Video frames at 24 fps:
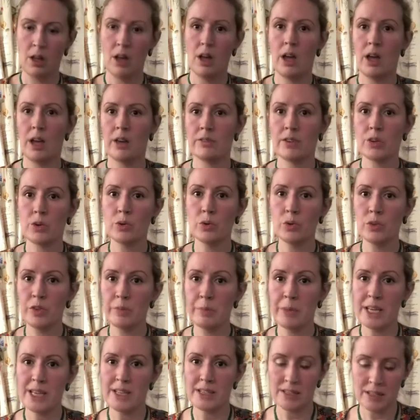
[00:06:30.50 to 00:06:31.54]
I've got all the
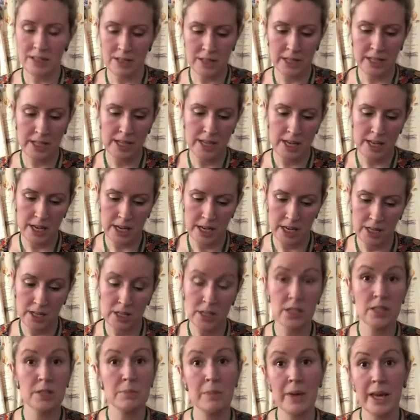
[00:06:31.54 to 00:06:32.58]
pieces I need
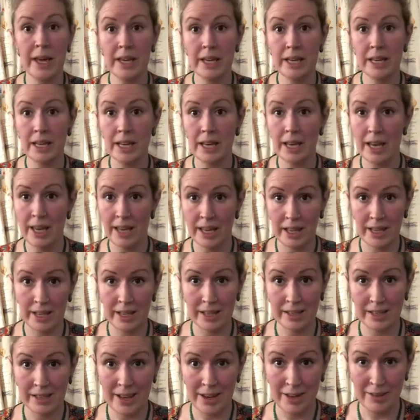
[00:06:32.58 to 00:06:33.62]
to make
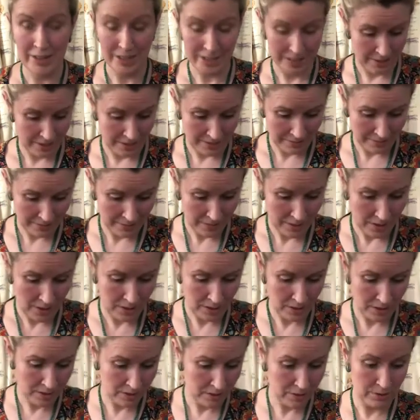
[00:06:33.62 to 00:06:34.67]
a character, a
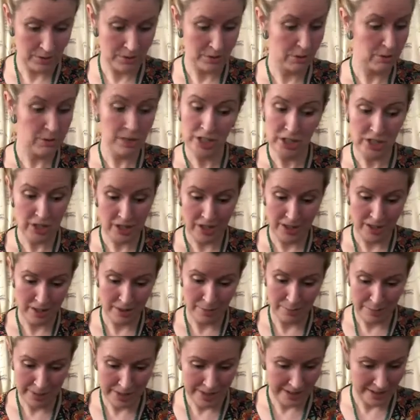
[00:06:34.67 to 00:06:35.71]
creature, a
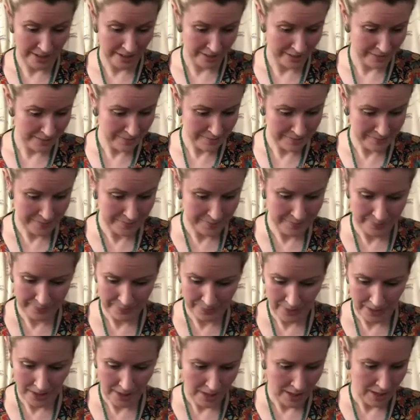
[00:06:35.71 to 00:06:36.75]
being.
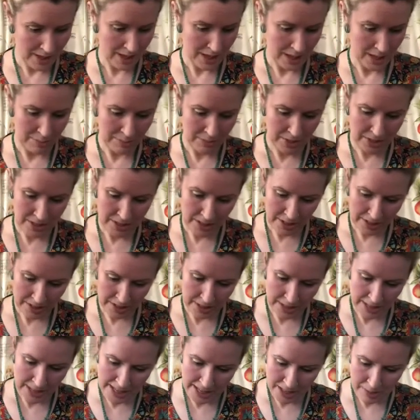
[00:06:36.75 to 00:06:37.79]
And I'm just going
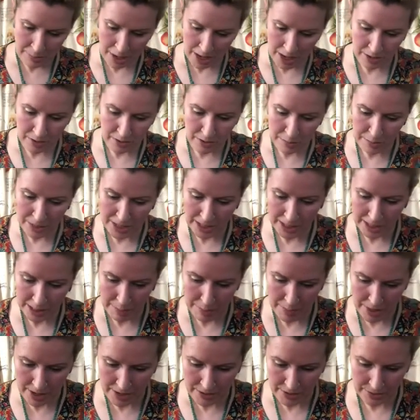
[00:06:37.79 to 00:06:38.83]
to lay them out a bit like a
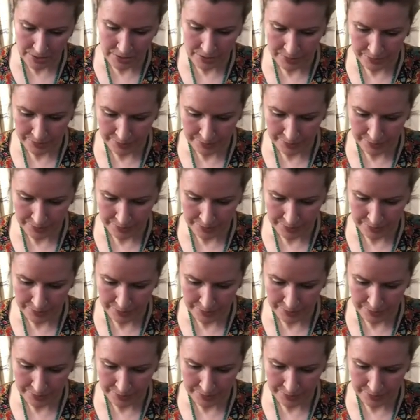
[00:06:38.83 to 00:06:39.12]
puzzle.